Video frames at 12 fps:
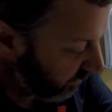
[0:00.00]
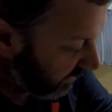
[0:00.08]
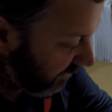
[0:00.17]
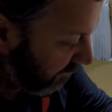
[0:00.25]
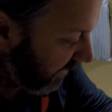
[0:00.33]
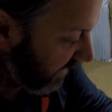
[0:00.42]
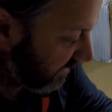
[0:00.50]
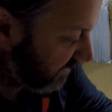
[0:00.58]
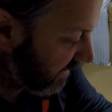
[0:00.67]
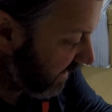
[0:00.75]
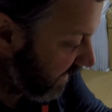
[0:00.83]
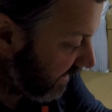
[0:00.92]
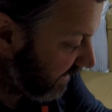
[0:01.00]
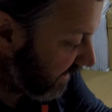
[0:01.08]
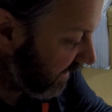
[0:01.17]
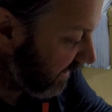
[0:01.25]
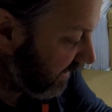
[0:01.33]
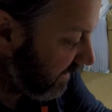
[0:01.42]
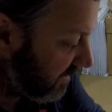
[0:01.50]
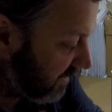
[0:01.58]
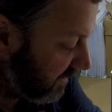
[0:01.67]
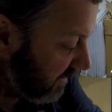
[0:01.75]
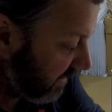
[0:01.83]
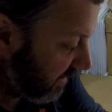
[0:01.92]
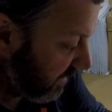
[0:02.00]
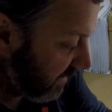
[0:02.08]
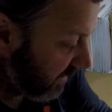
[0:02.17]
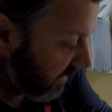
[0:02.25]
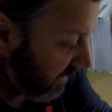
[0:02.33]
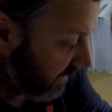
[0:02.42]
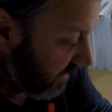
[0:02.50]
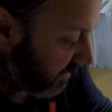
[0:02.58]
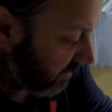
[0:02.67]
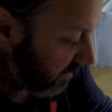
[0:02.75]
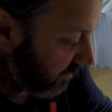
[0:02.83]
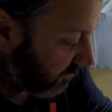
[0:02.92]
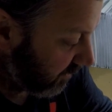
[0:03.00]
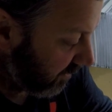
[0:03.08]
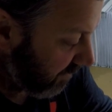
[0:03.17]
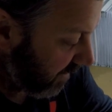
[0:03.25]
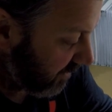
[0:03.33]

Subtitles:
in the past 90 days. Looking about